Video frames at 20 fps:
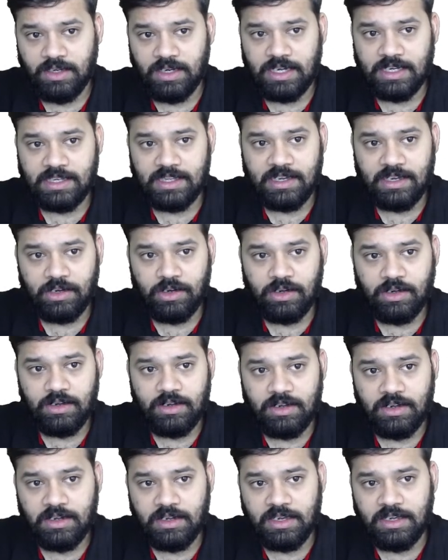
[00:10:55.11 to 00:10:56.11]
at a
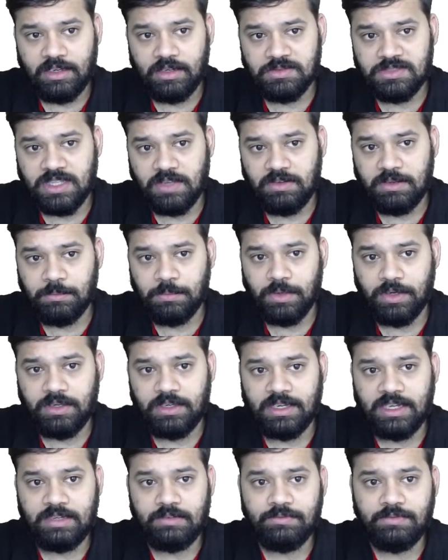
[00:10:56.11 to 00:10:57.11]
record rate of
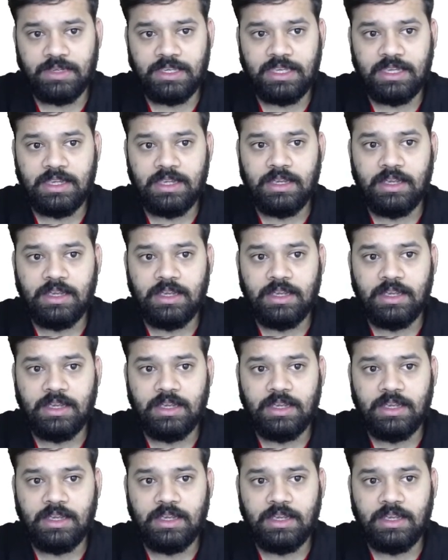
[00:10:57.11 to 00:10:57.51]
7.95%